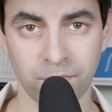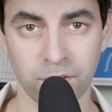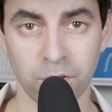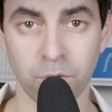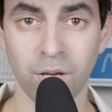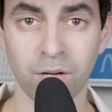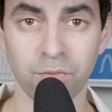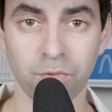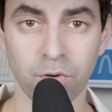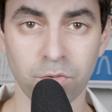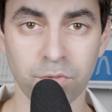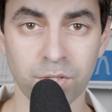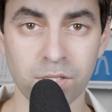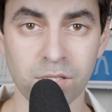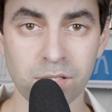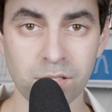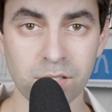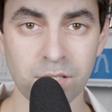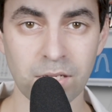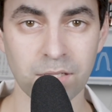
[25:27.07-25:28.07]
You have over
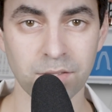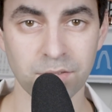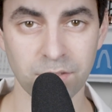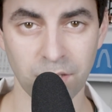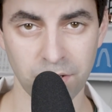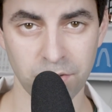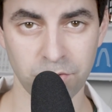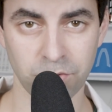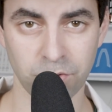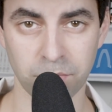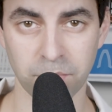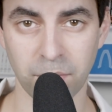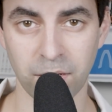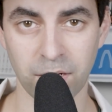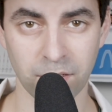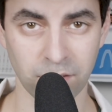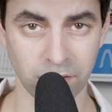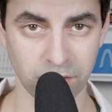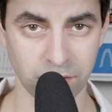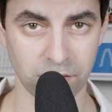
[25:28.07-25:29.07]
600
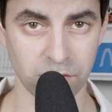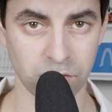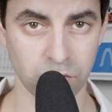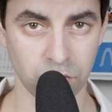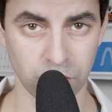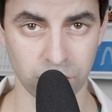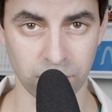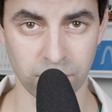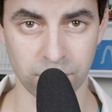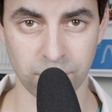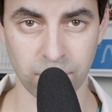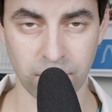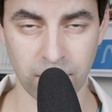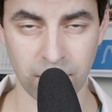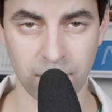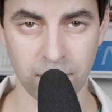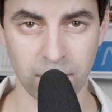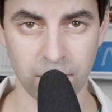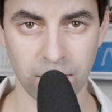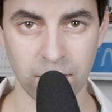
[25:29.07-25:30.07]
medical disorders,
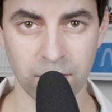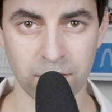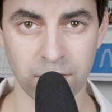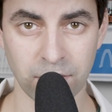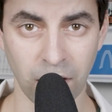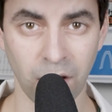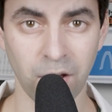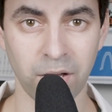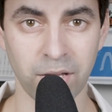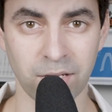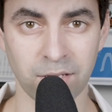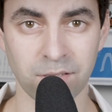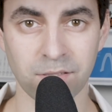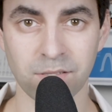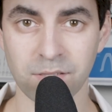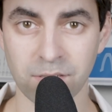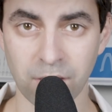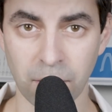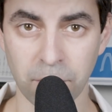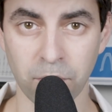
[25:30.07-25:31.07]
9
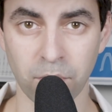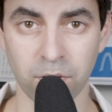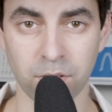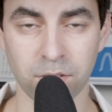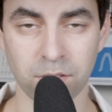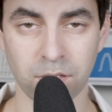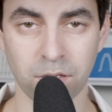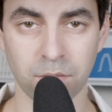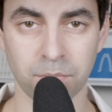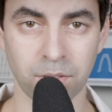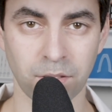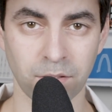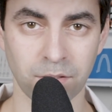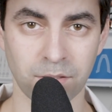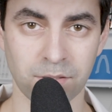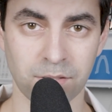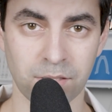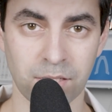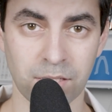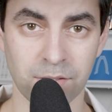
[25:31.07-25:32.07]
separate terminal
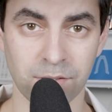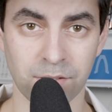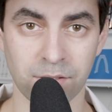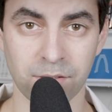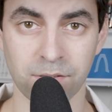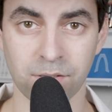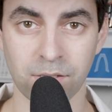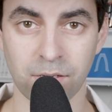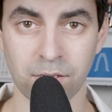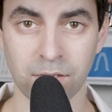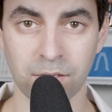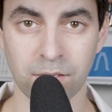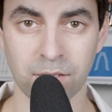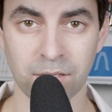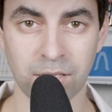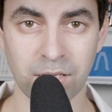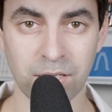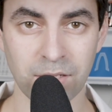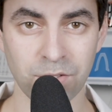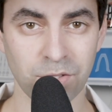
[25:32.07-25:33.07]
diseases,
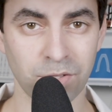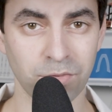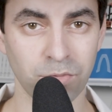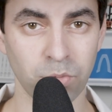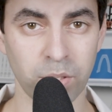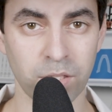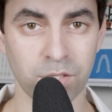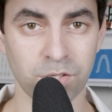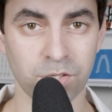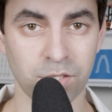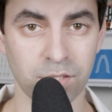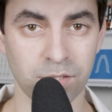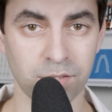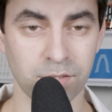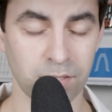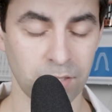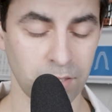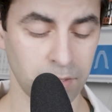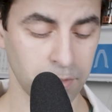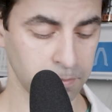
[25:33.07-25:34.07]
each of which
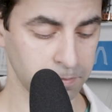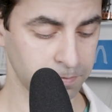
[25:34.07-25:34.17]
is